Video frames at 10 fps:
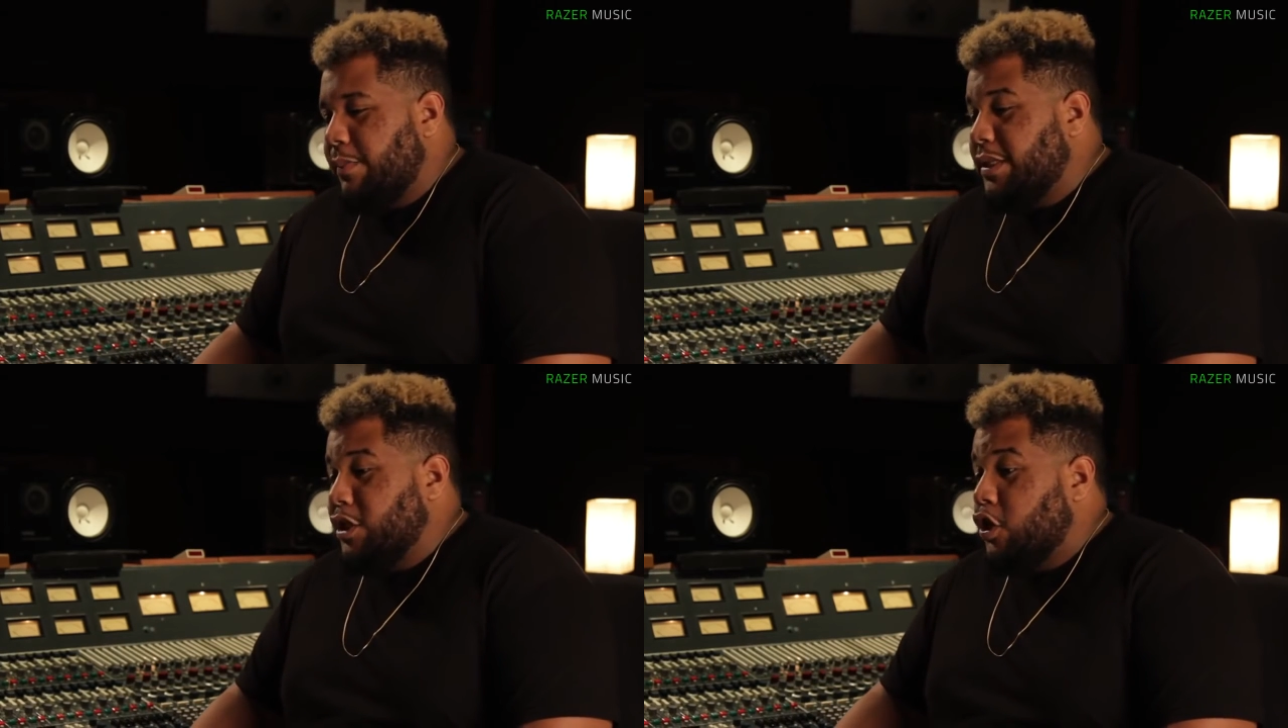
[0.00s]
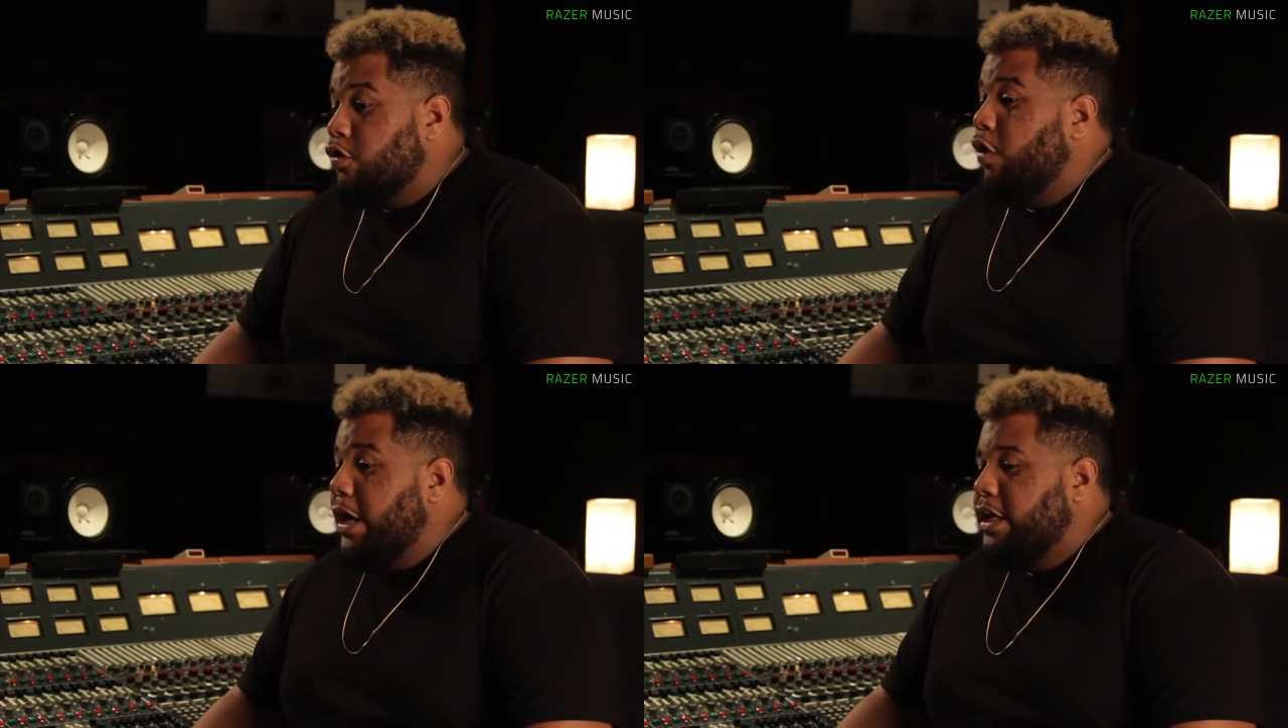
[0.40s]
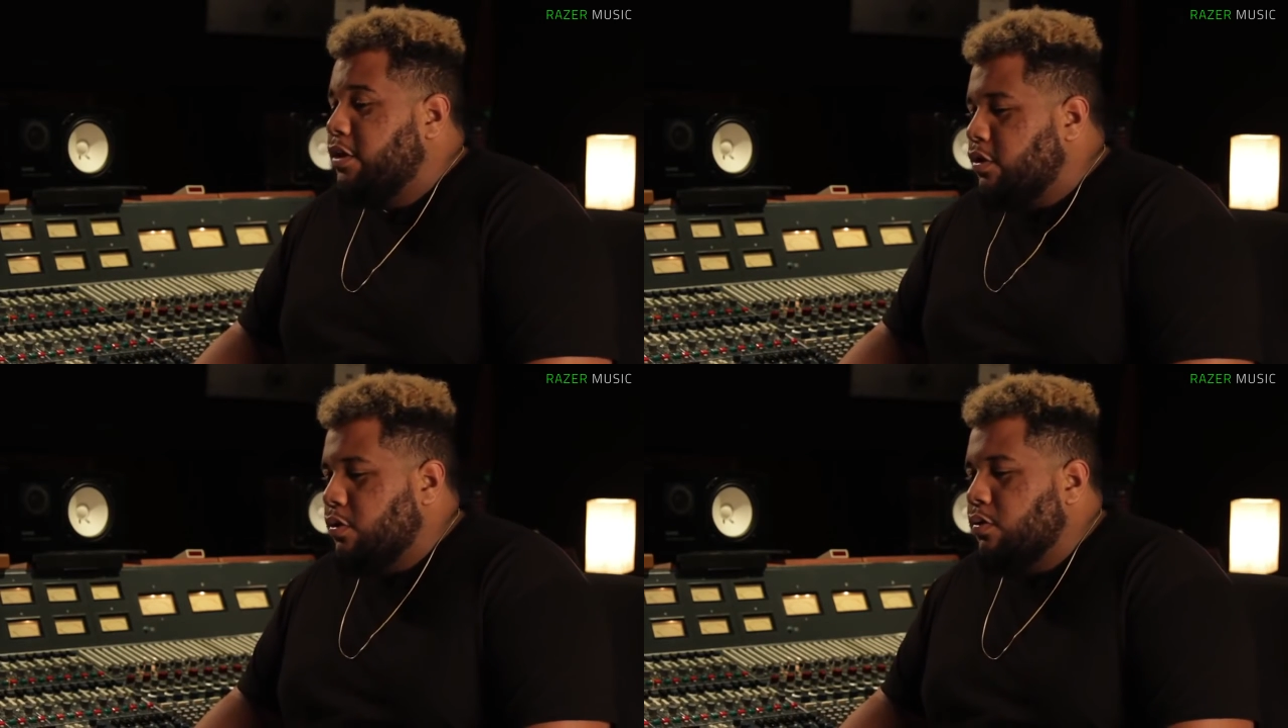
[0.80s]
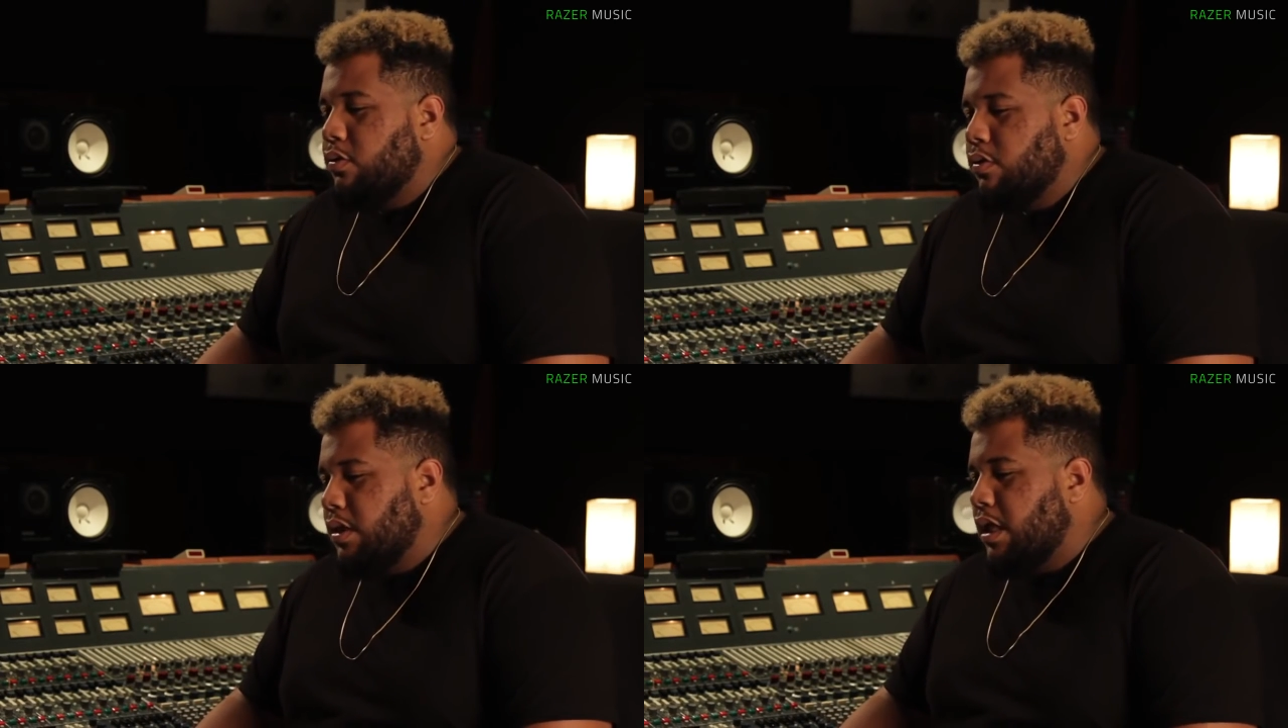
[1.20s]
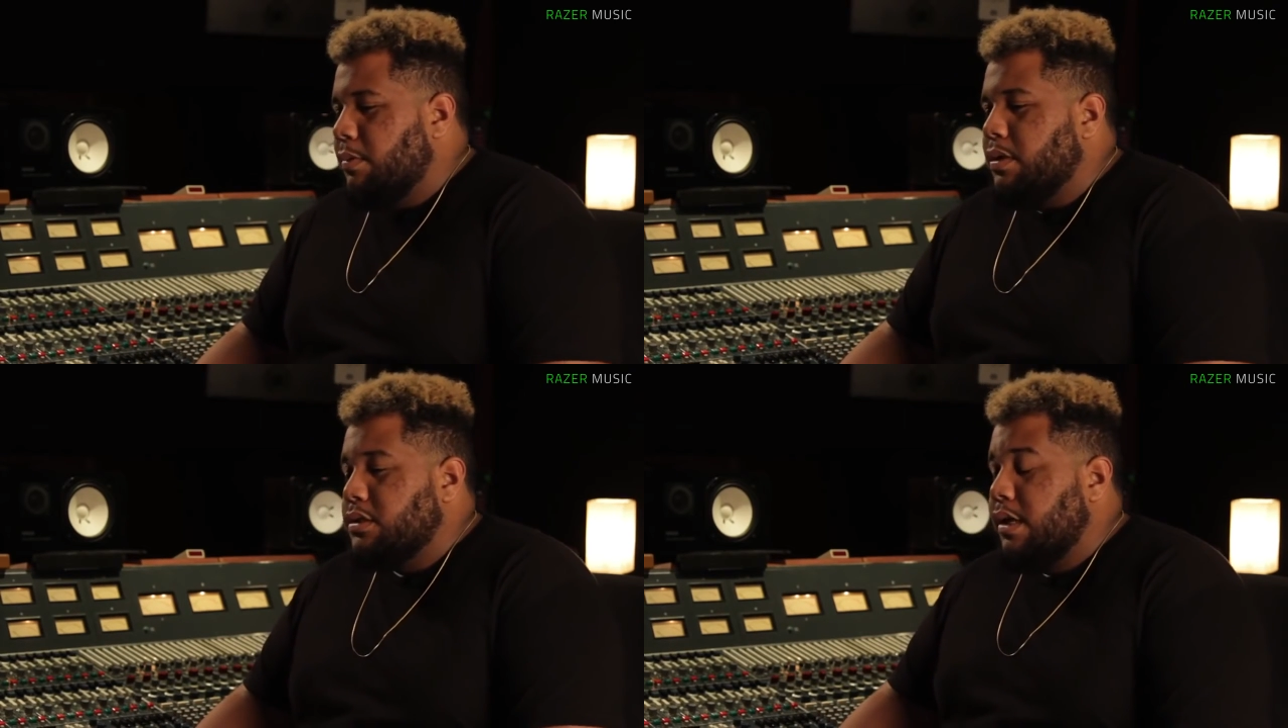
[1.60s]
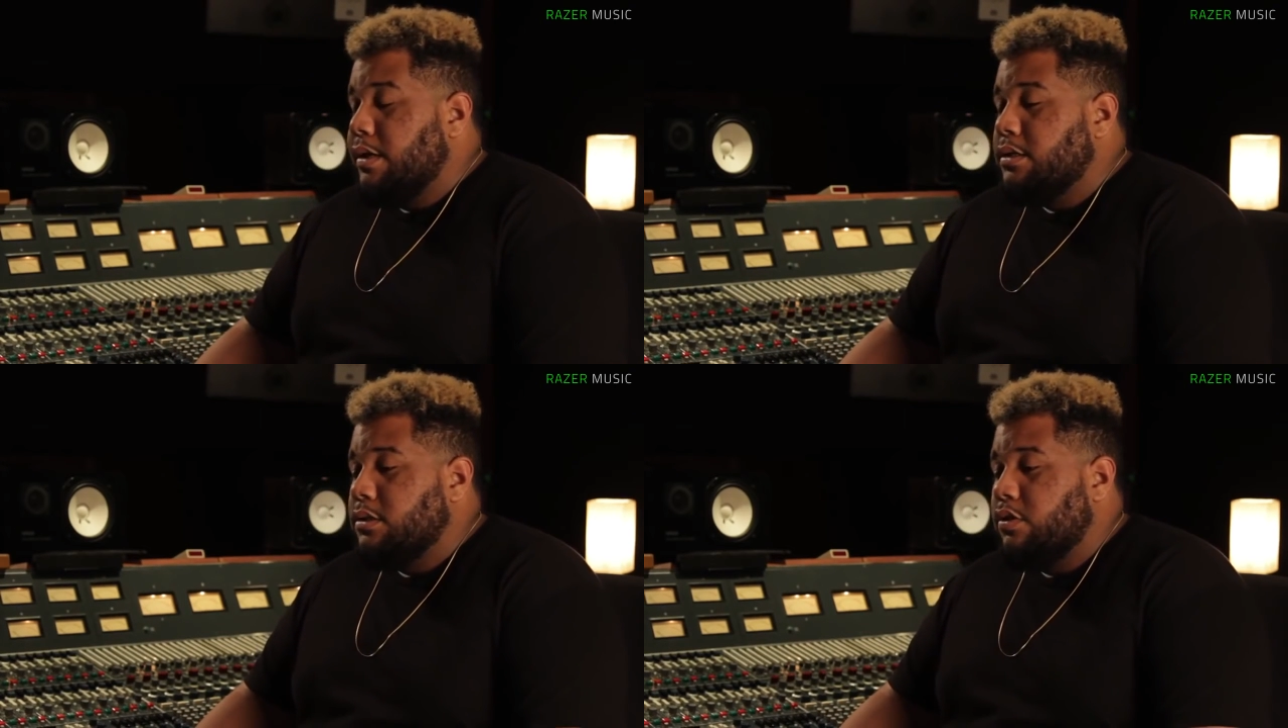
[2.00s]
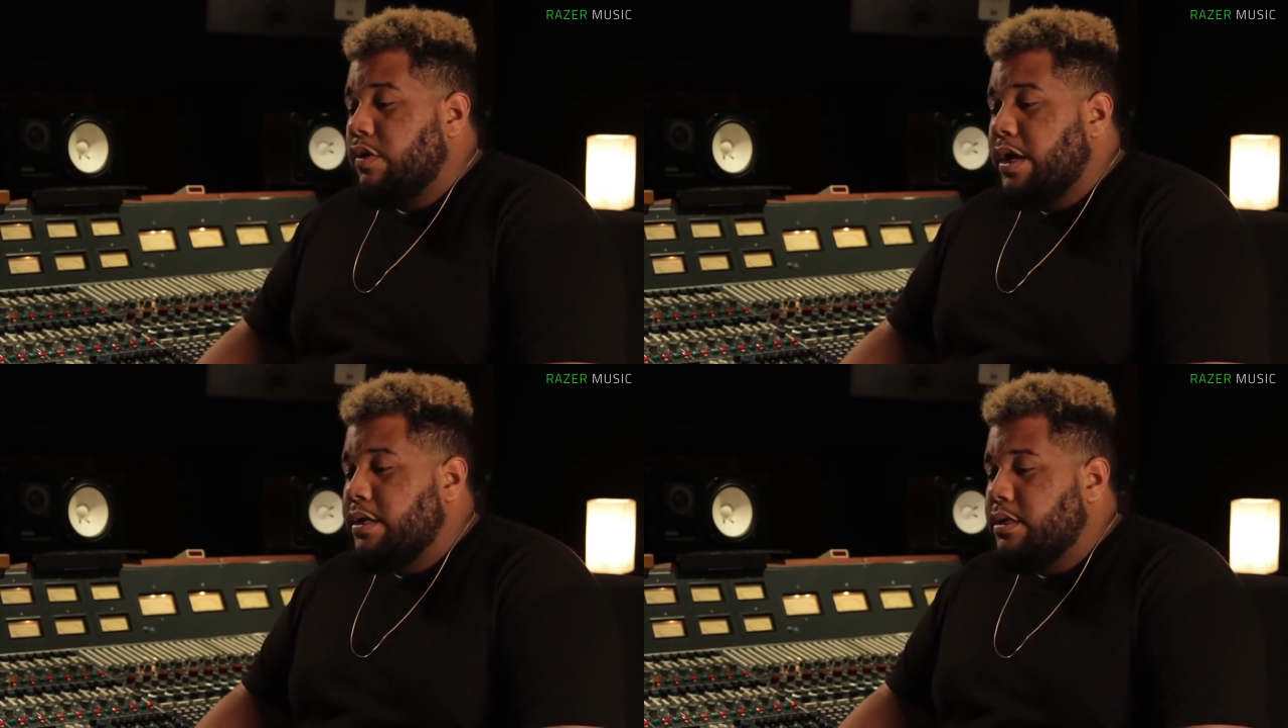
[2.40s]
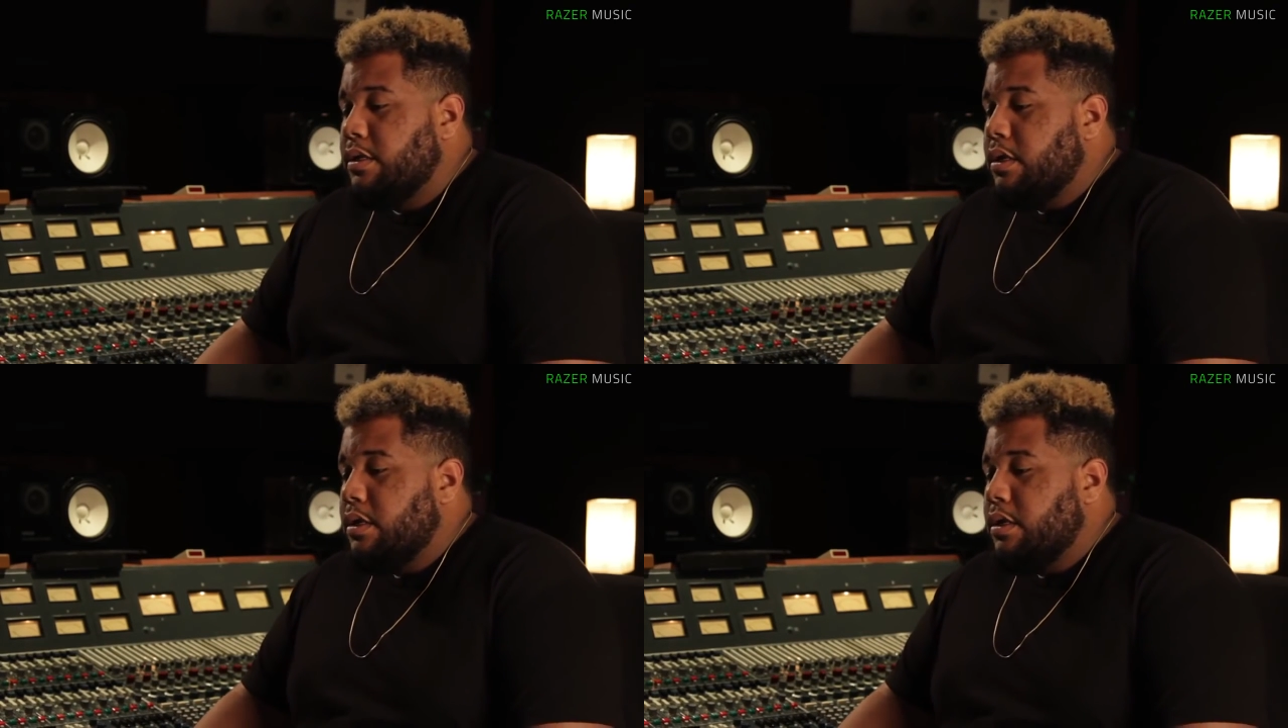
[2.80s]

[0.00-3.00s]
I mean, it's a great EQ that Image Line has created.